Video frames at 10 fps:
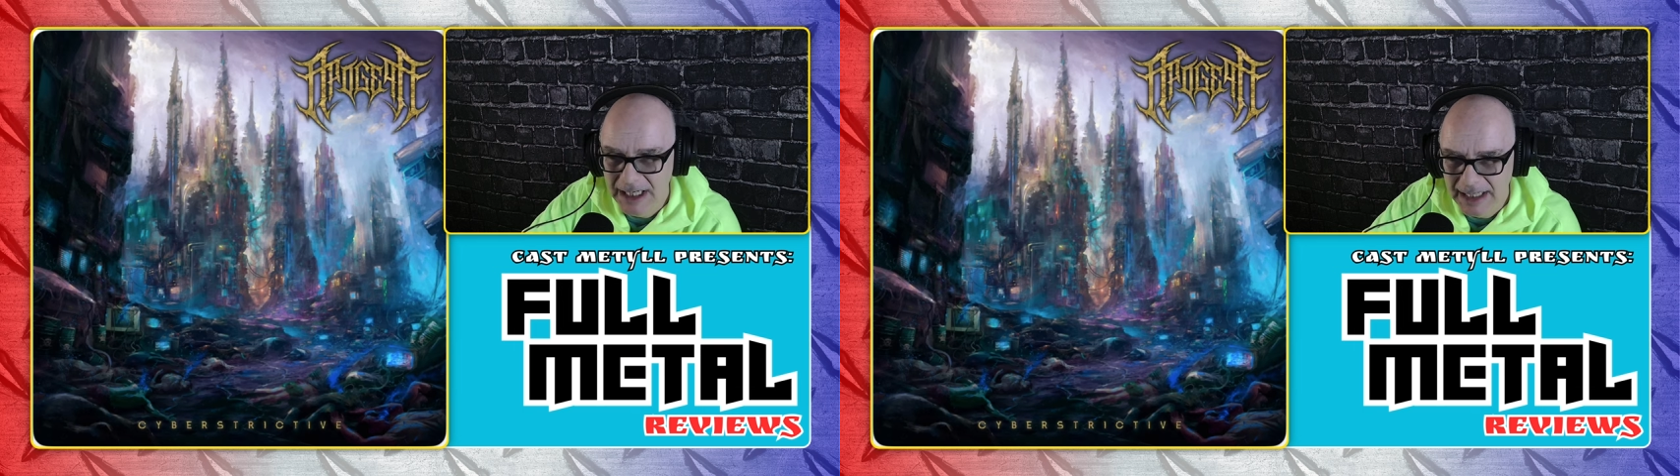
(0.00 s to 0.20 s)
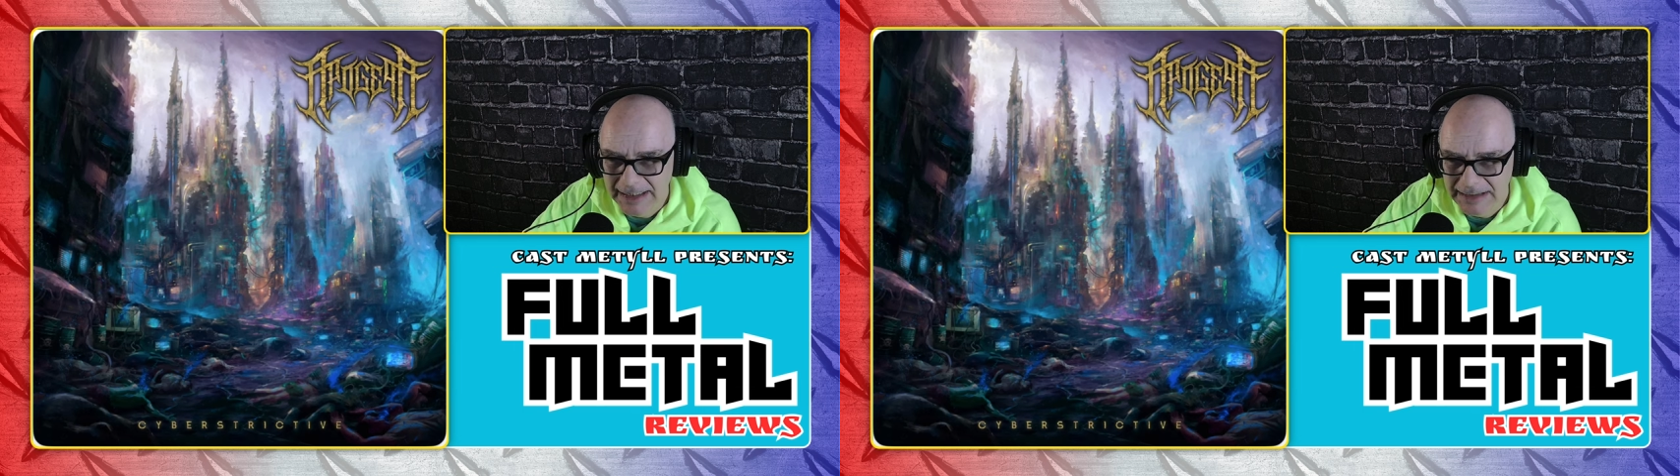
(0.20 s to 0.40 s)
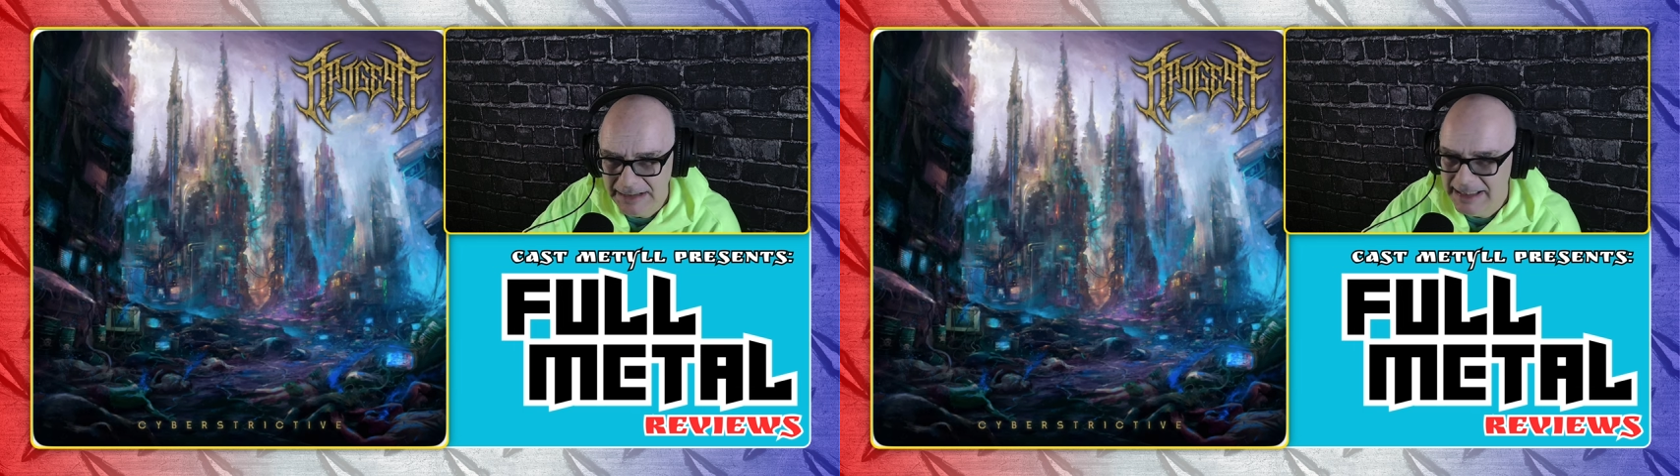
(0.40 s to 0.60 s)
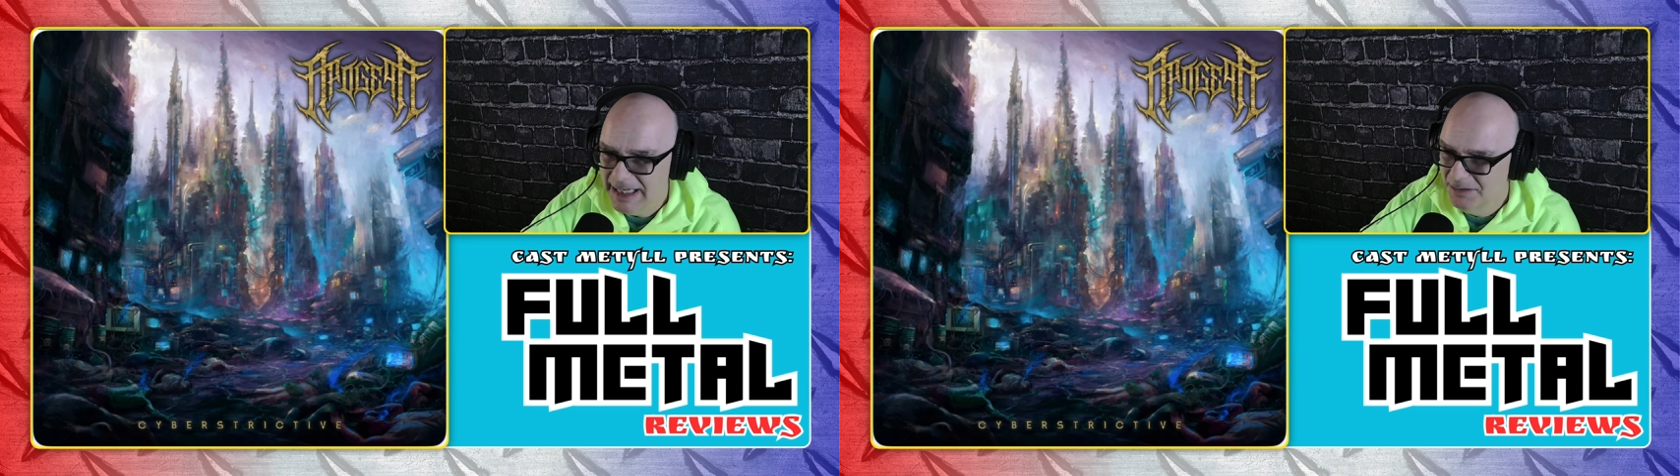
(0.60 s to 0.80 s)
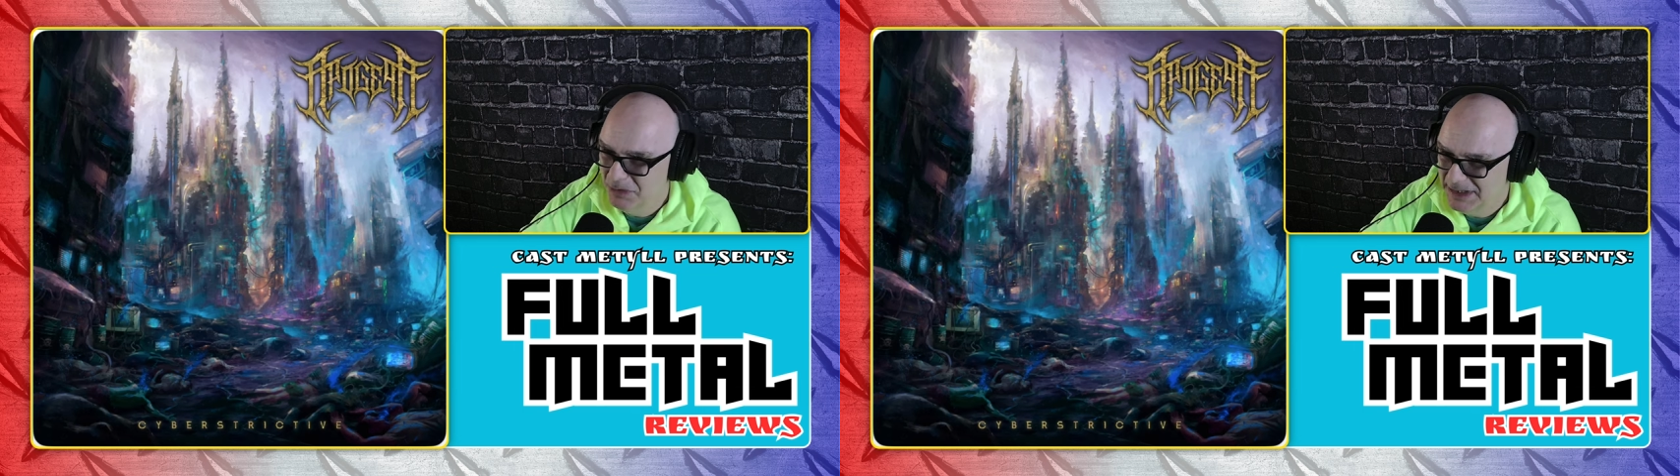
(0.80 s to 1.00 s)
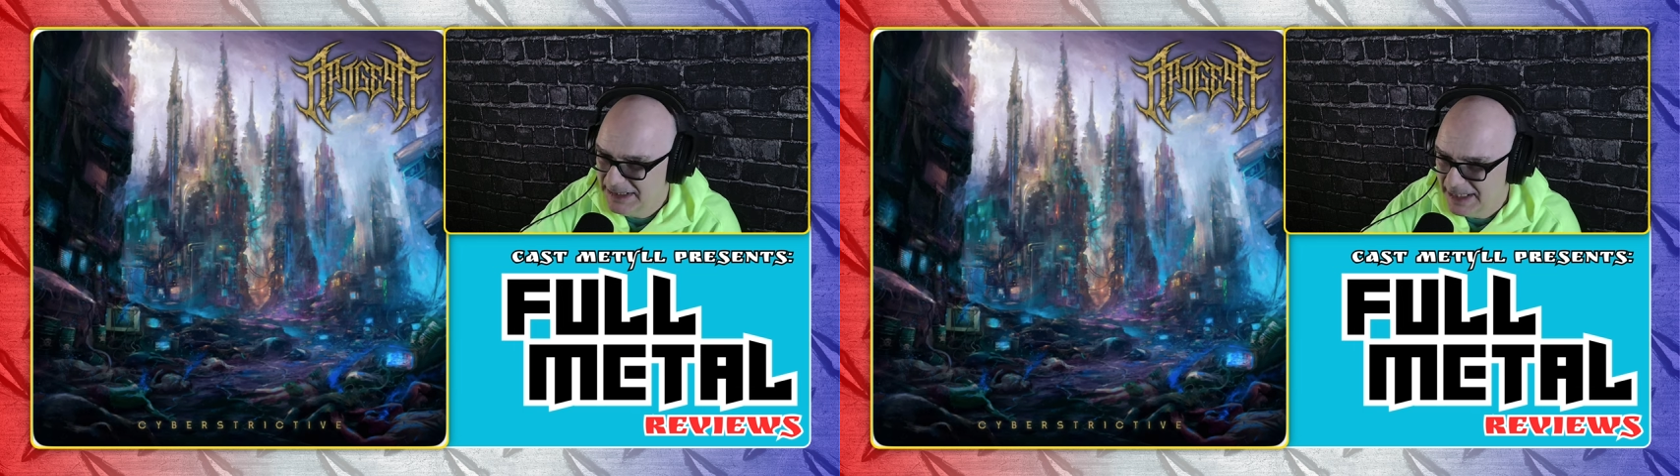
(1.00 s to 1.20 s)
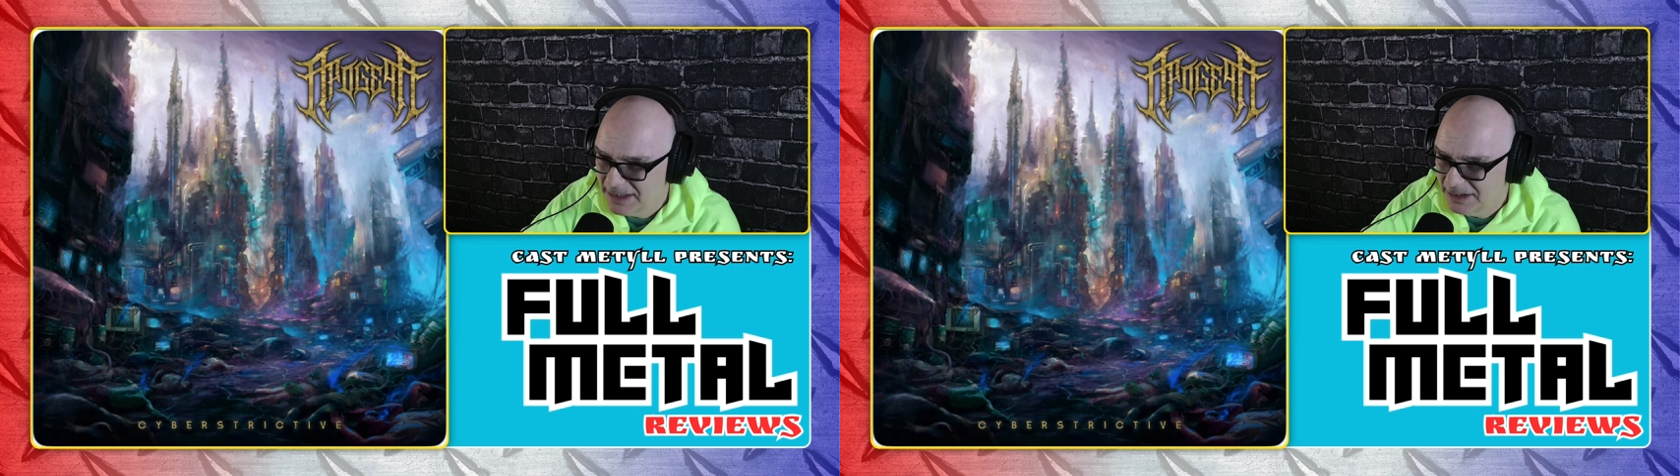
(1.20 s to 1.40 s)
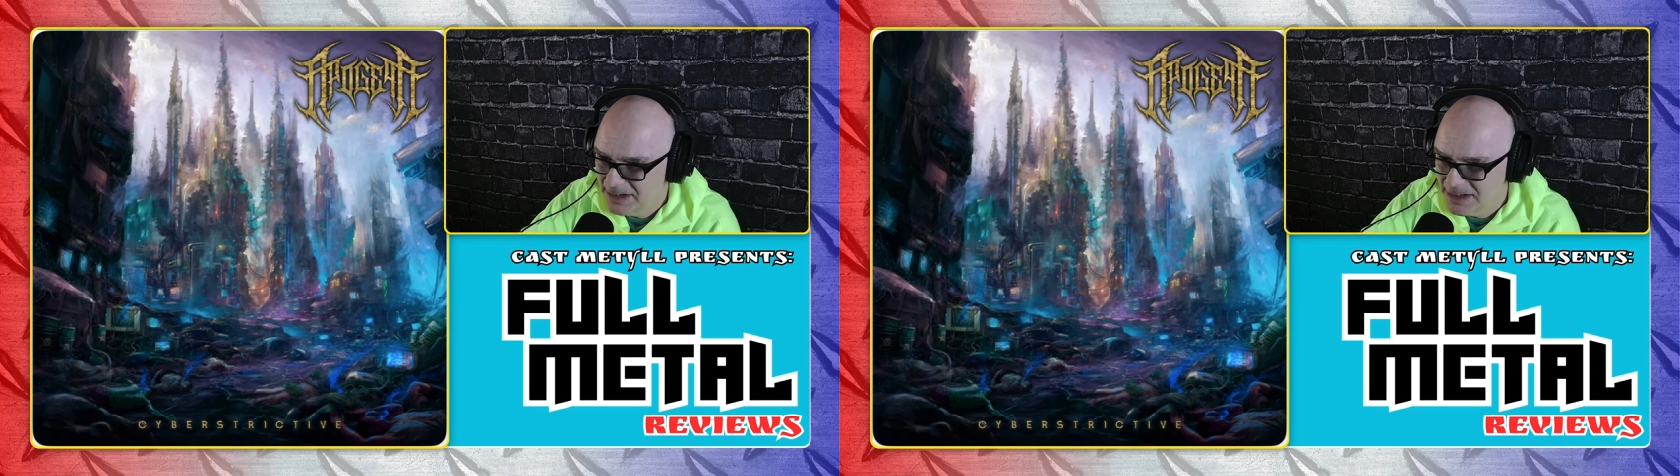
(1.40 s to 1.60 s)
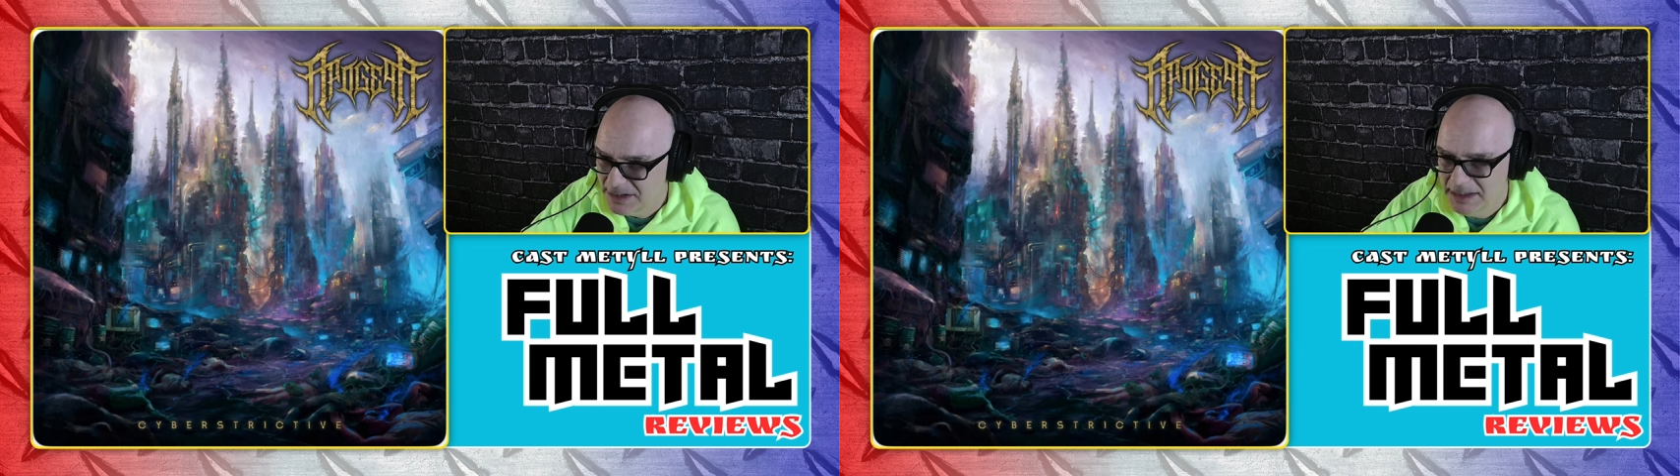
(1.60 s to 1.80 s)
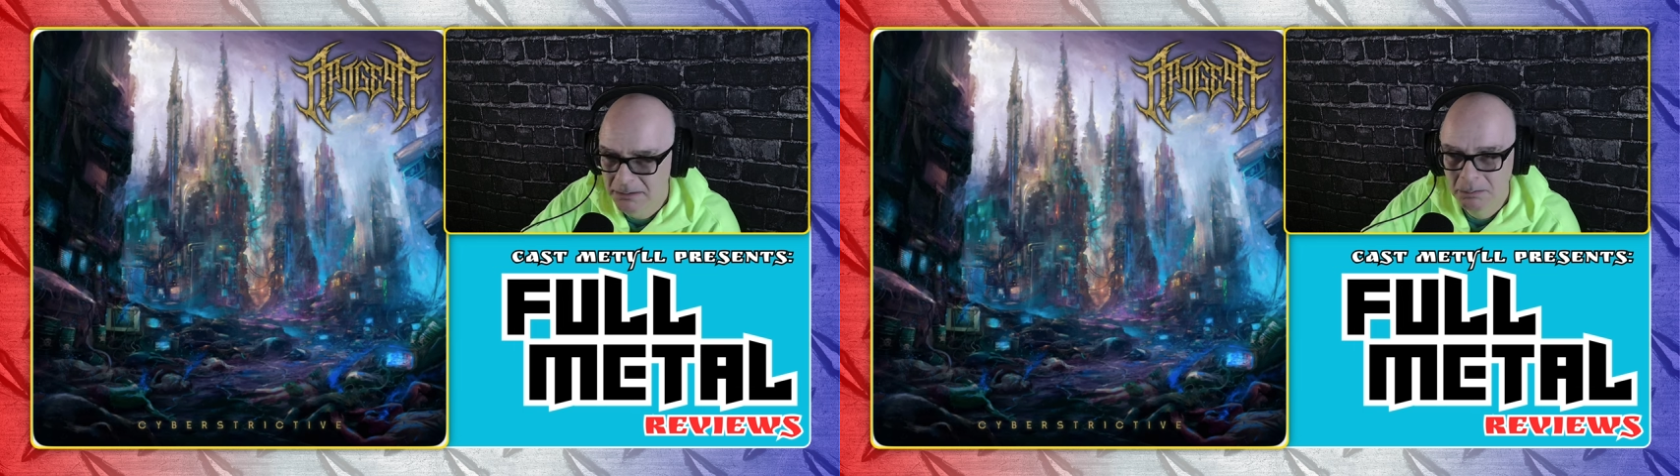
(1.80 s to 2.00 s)
tightly and
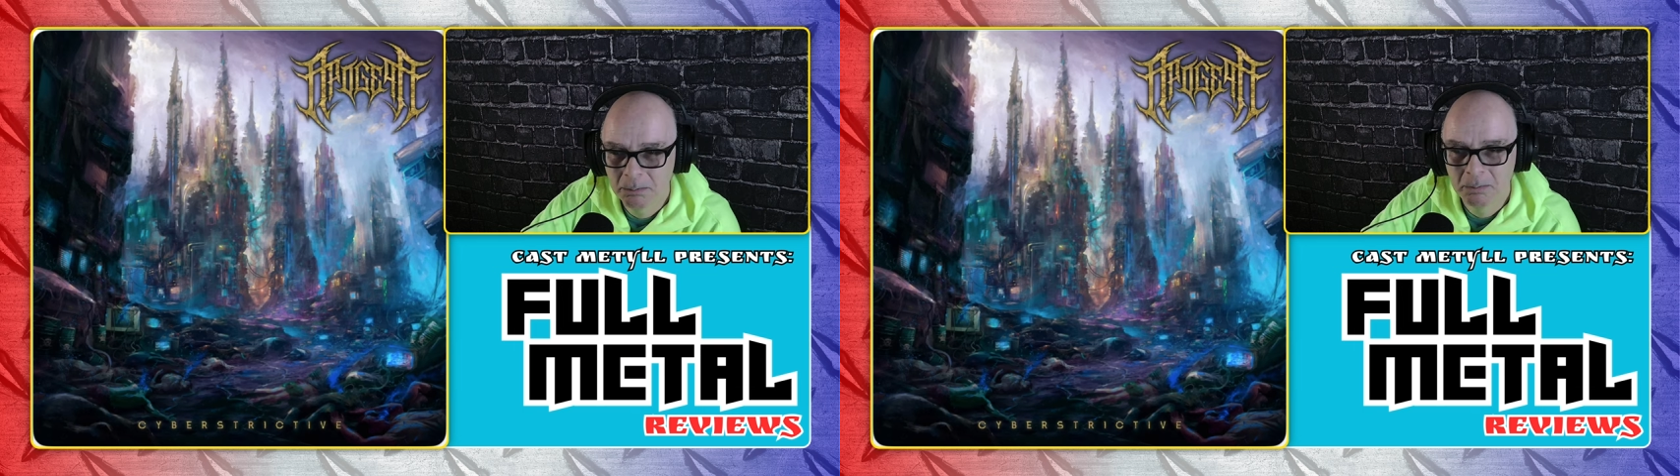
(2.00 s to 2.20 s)
meticulously.